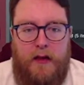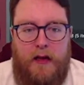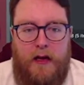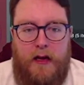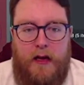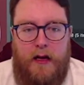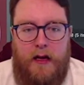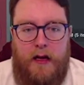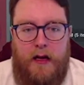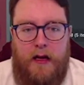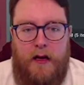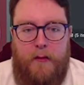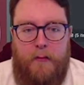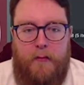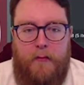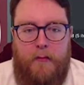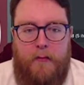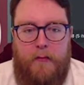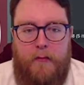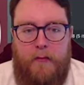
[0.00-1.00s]
I
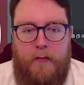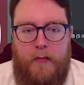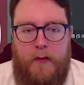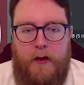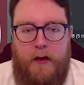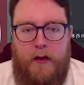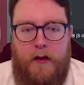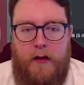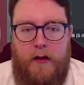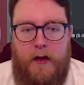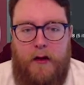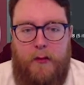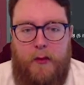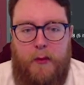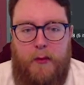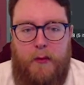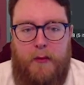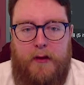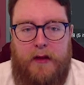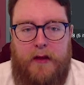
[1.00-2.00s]

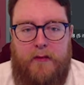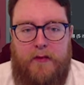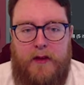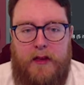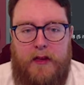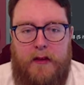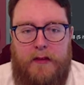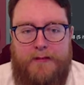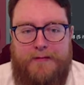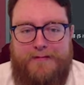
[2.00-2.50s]
probably would have given it.